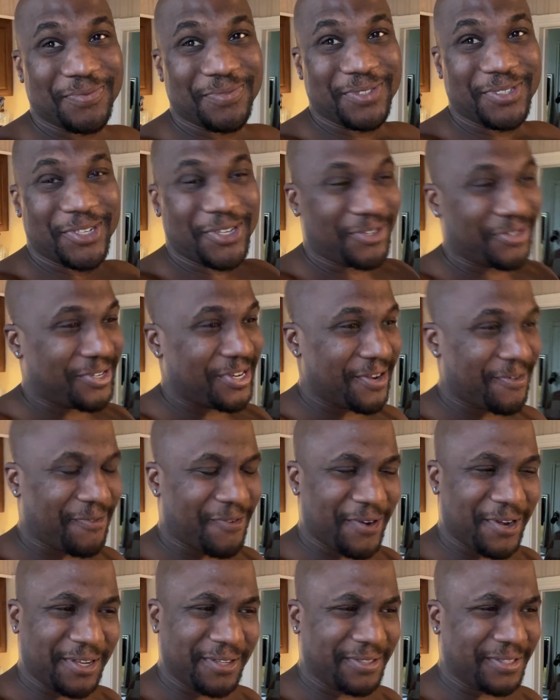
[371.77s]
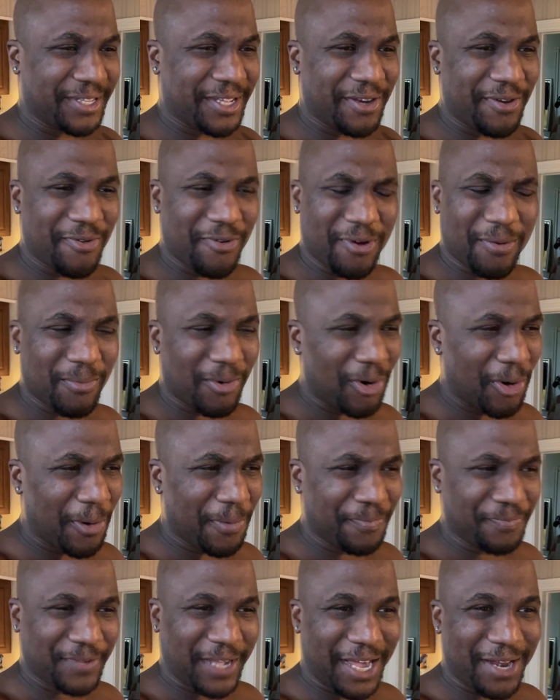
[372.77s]
a little different than
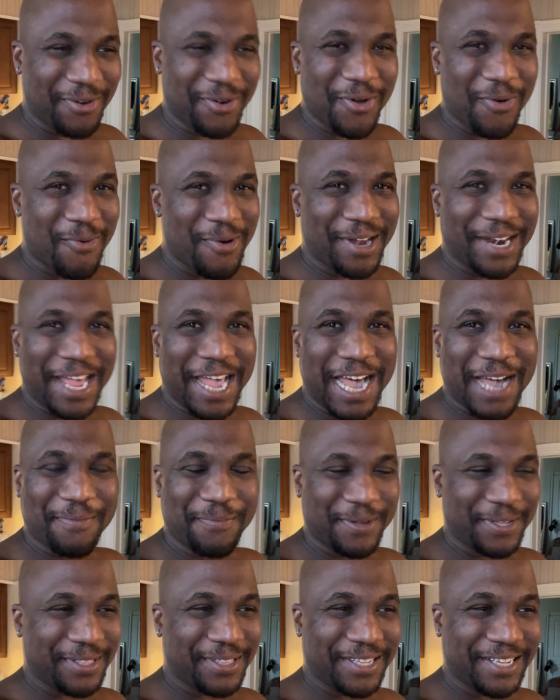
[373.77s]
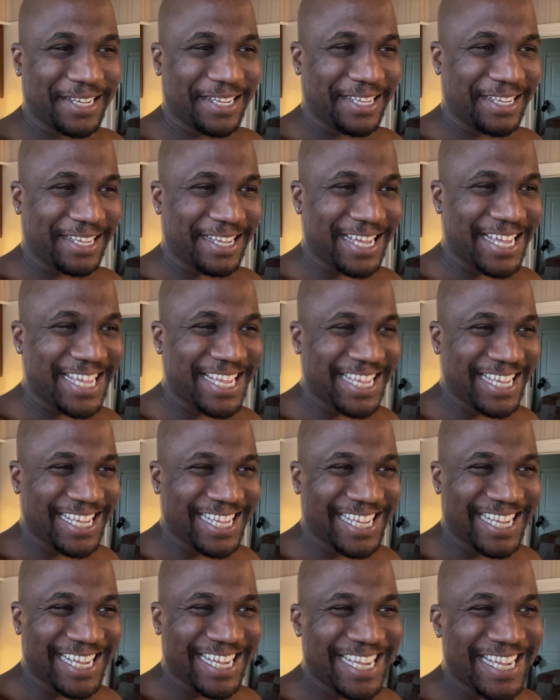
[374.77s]
normal. I don't know what happened. Like,
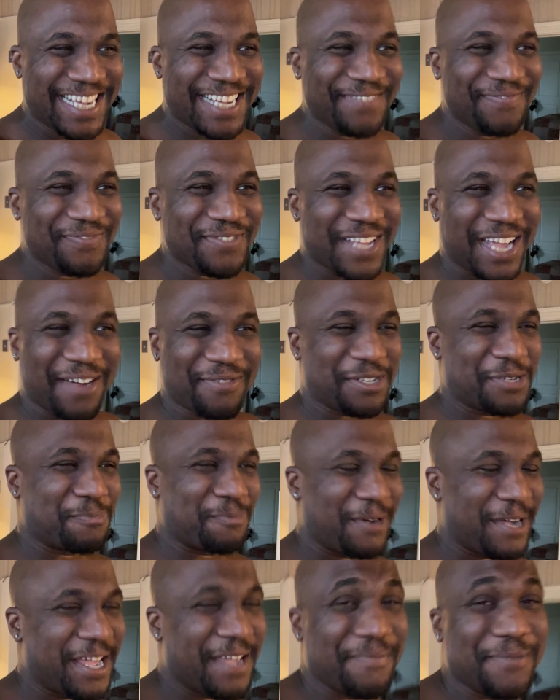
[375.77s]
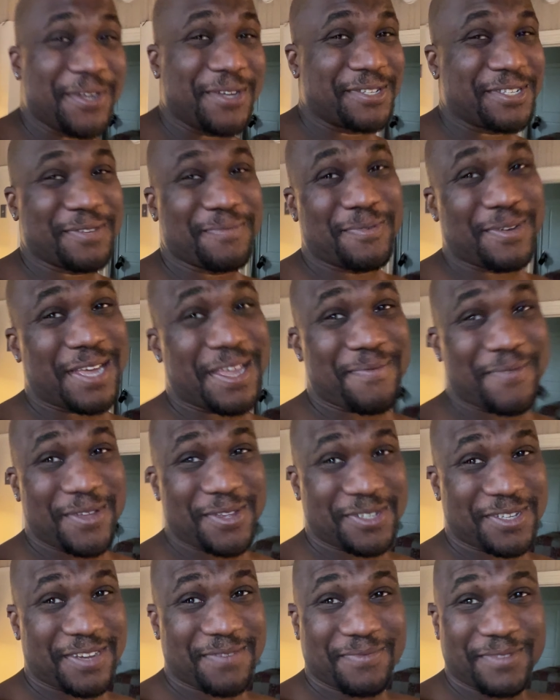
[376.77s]
I'm just playing music, playing
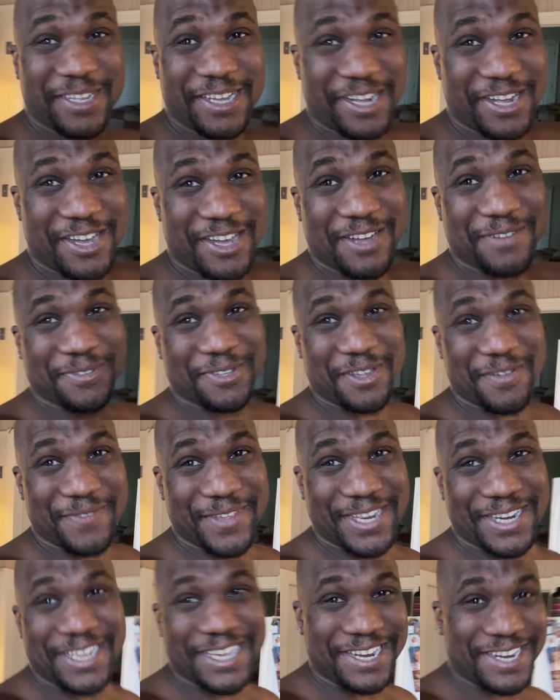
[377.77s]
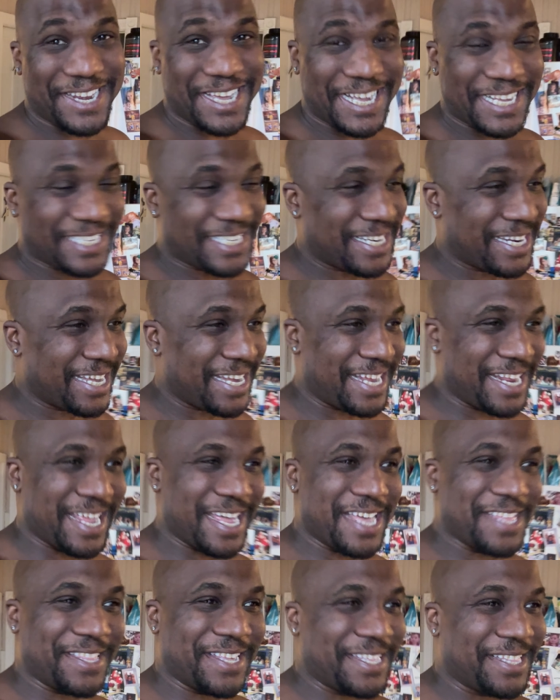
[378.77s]
music. I'm like, oh, it's going to be a dead night tonight.
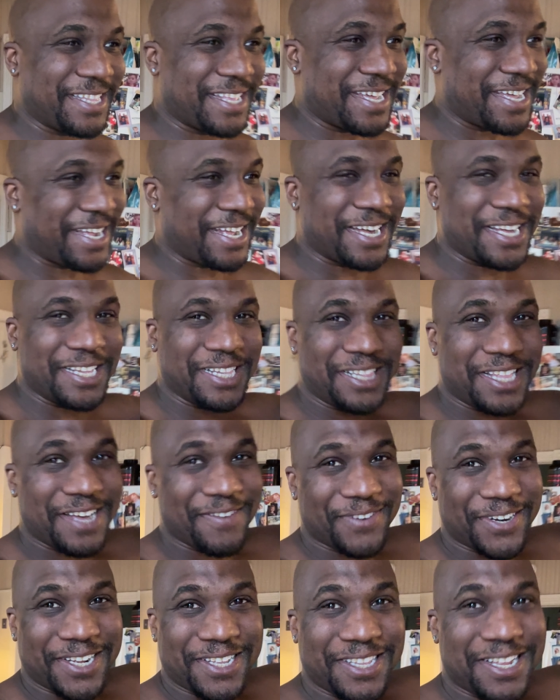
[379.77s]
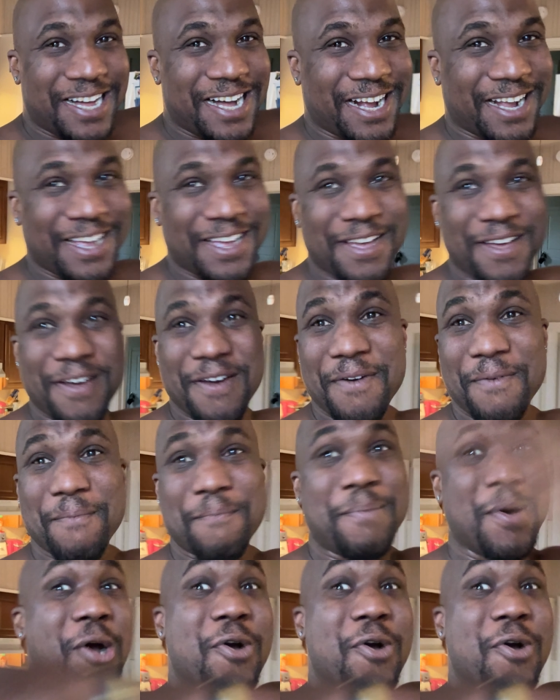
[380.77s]
And then, like, eleven o'clock, boom,